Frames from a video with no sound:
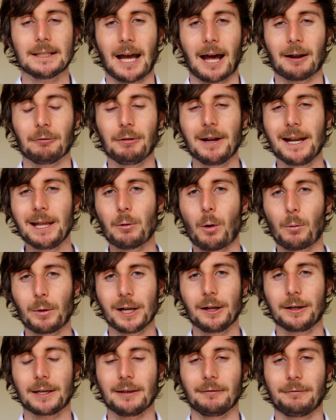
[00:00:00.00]
And really what we're
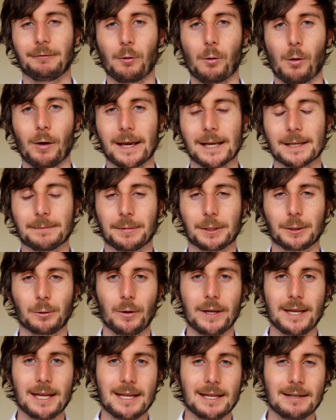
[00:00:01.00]
looking for is
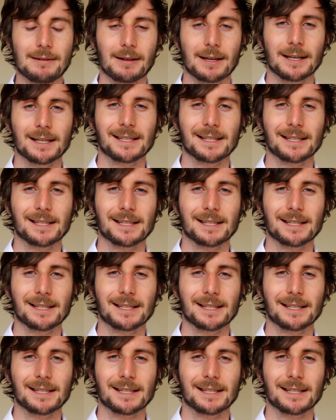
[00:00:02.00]
between